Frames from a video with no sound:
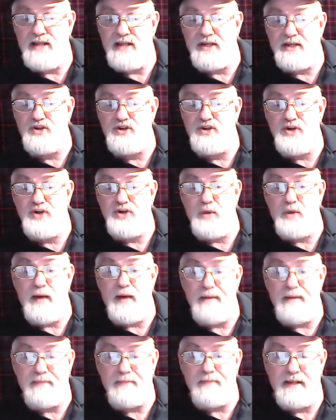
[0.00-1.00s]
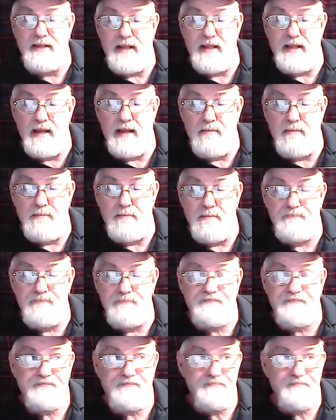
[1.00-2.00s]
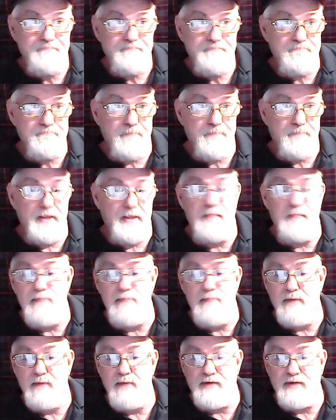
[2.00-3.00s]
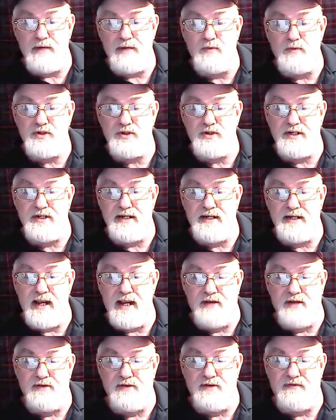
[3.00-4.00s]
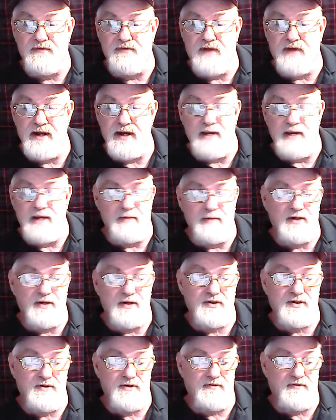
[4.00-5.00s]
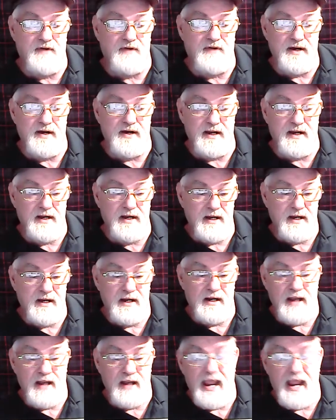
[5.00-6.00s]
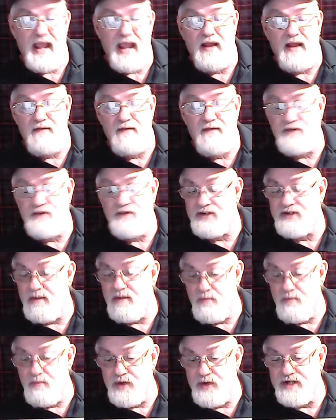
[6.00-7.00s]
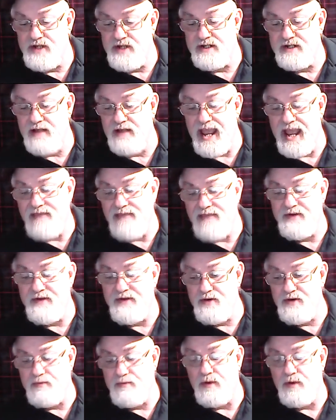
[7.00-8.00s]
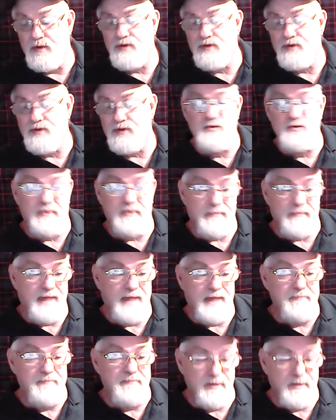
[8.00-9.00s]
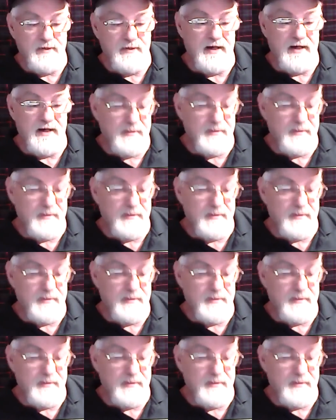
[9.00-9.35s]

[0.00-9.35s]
I should have went up the mountain was today, Good Friday, because Good Friday, for some reason, half of Newport goes up that mountain